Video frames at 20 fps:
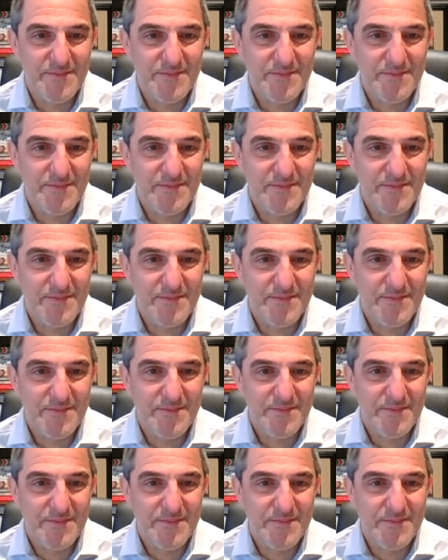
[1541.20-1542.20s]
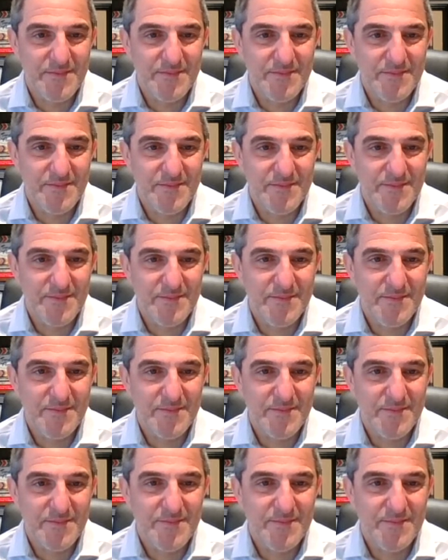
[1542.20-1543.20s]

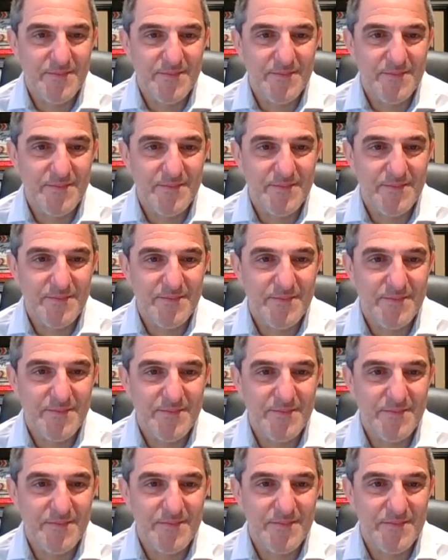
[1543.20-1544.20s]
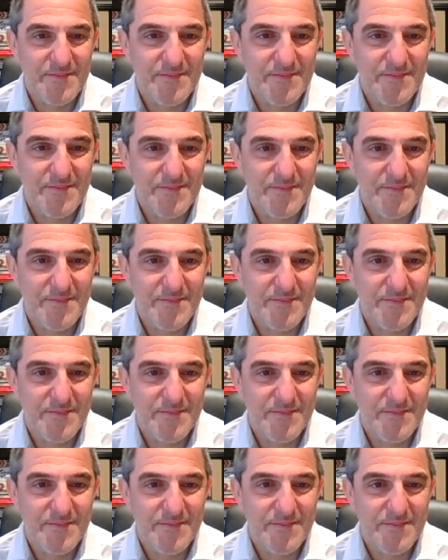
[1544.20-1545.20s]

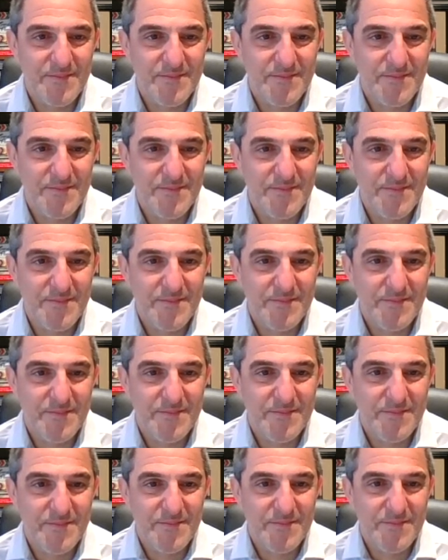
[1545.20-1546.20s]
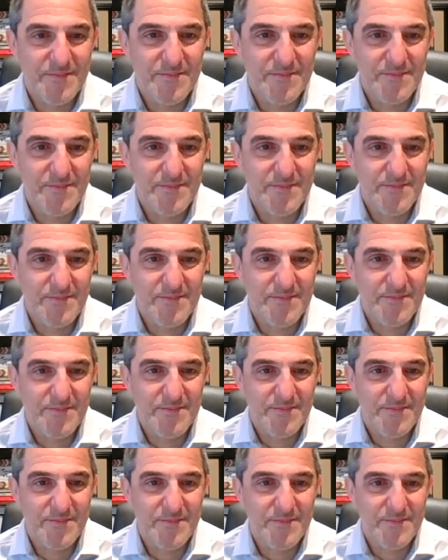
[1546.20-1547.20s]

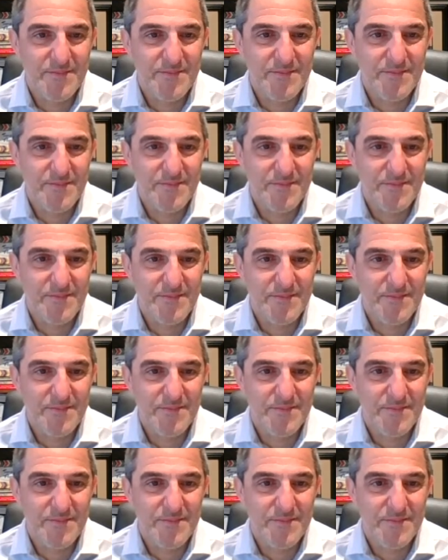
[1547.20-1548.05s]
The person shown says nothing.